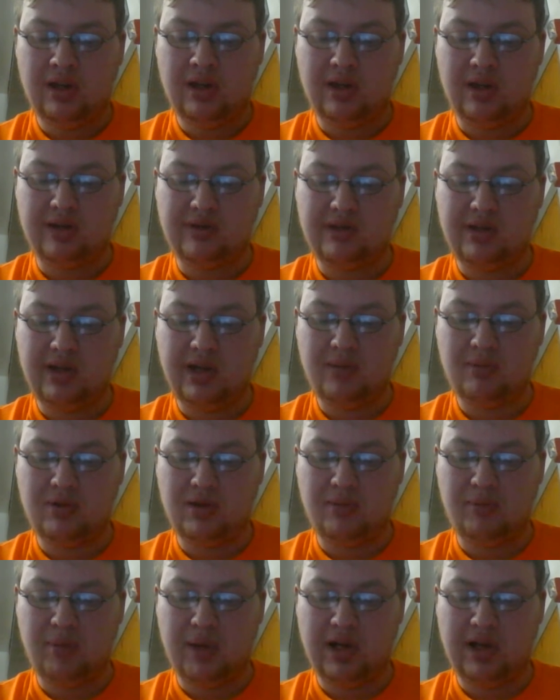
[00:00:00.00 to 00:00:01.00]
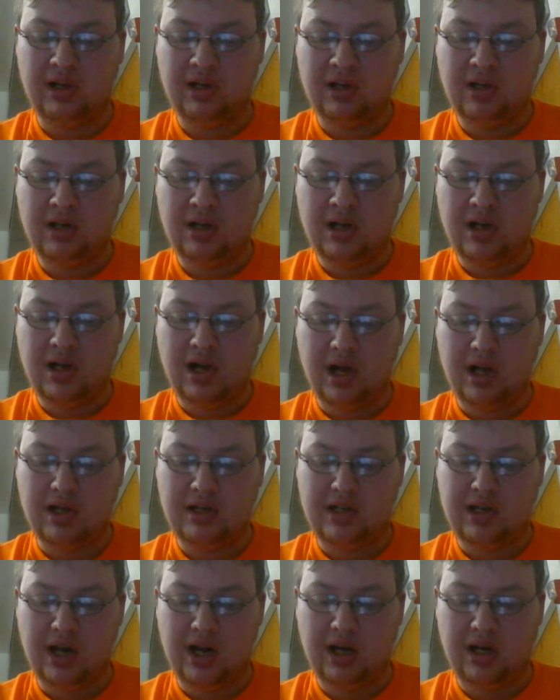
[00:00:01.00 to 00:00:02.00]
There seems to be a
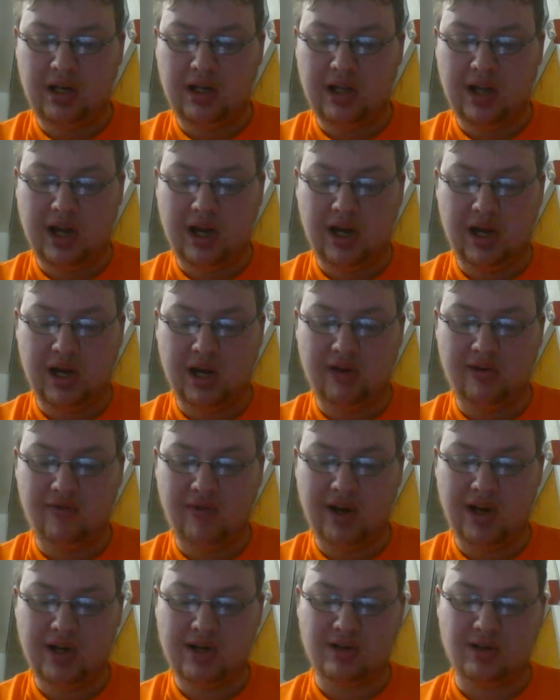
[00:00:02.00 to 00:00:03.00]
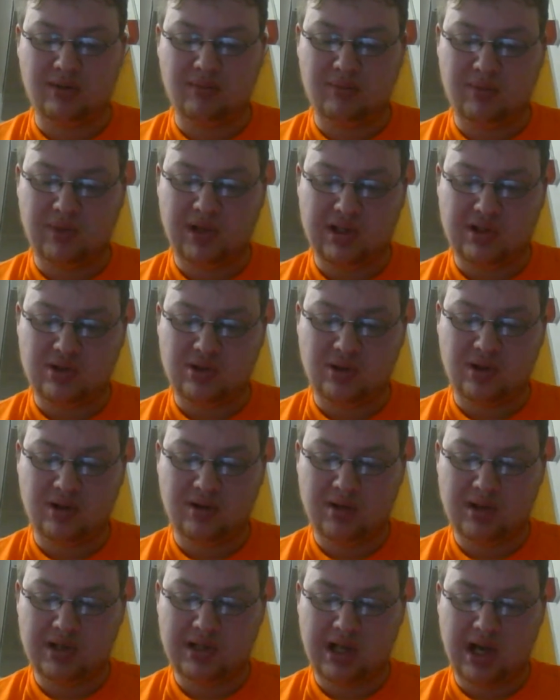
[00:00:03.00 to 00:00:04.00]
dedicated fandom in Star
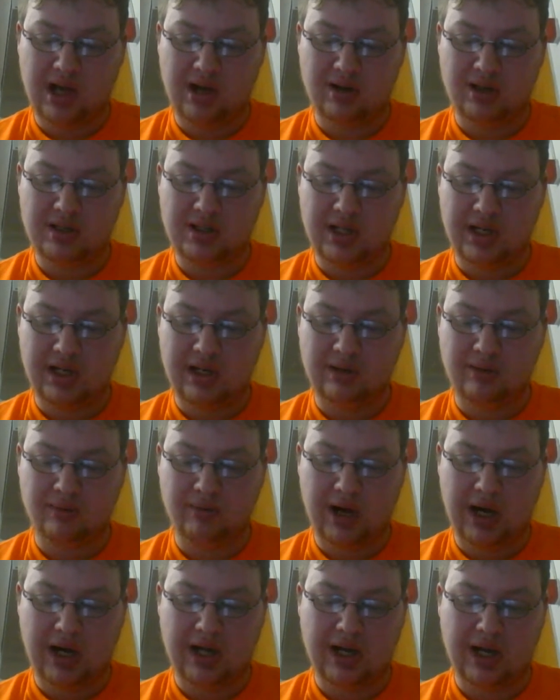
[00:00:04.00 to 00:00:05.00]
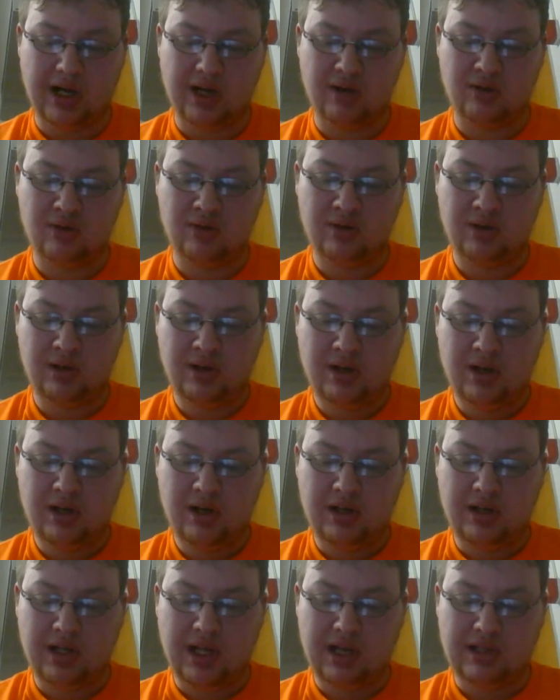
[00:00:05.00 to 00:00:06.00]
Wars Galaxy right now
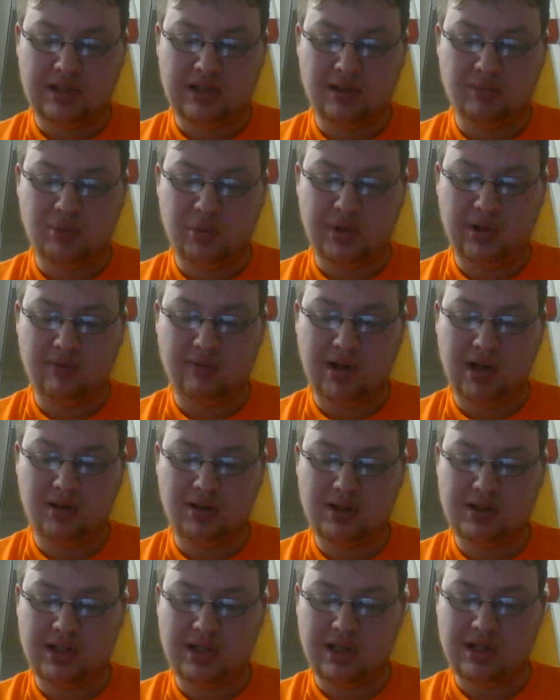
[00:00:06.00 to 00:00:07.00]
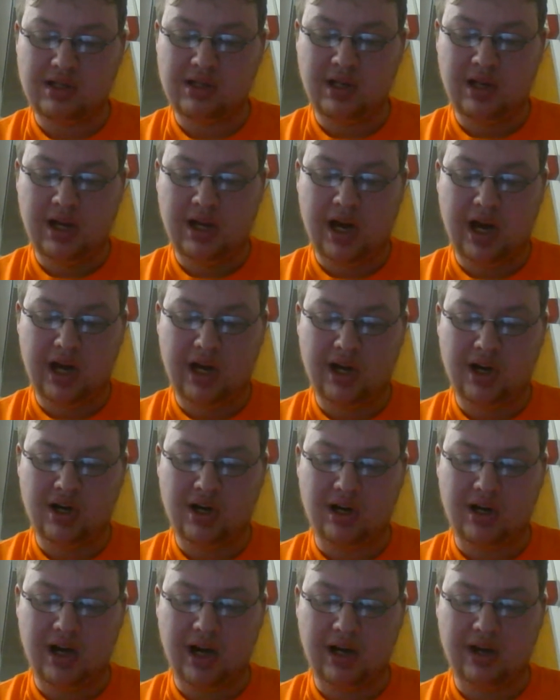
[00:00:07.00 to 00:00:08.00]
that simply relishes hating
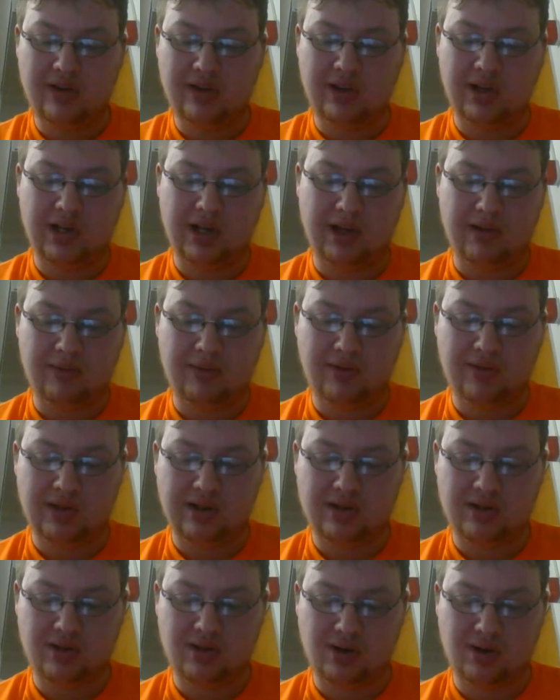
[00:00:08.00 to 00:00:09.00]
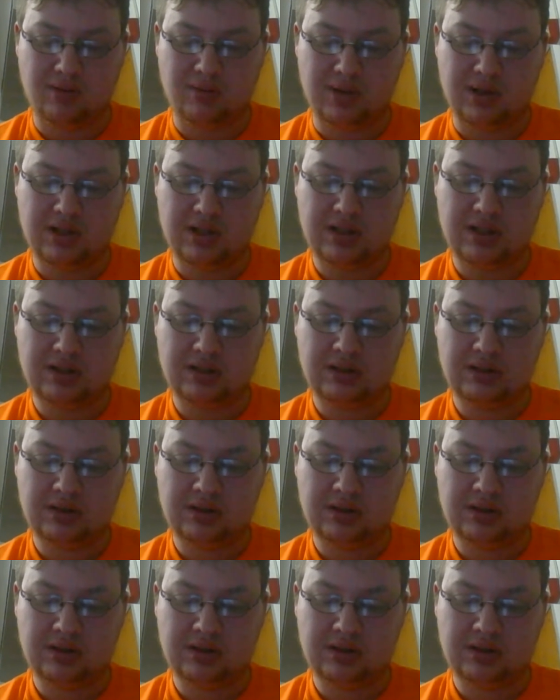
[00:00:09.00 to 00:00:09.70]
on anything and everything Star Wars.